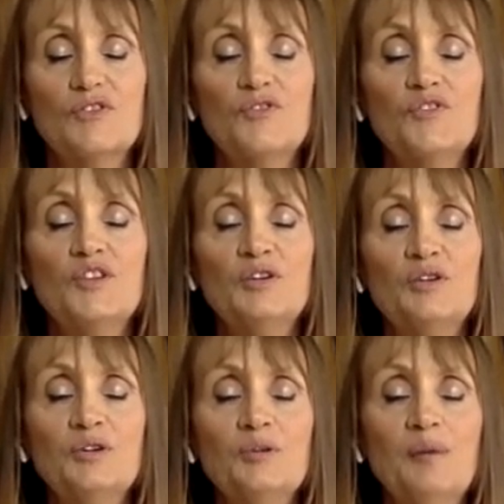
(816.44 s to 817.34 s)
If you
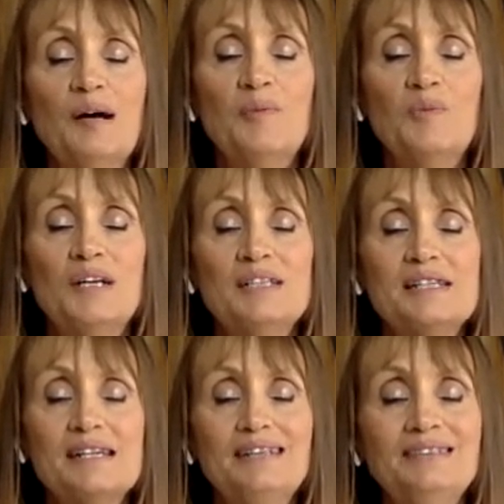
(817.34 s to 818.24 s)
feel your mind
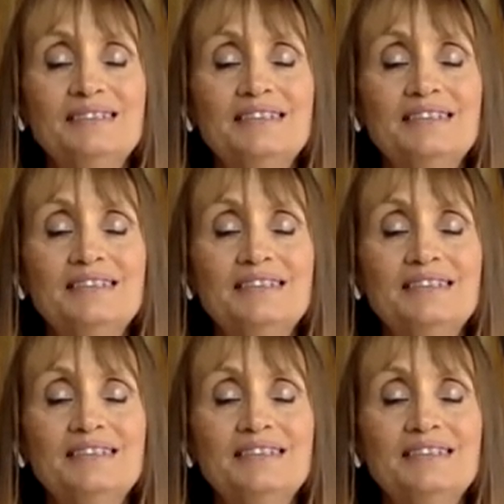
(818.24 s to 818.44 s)
wander,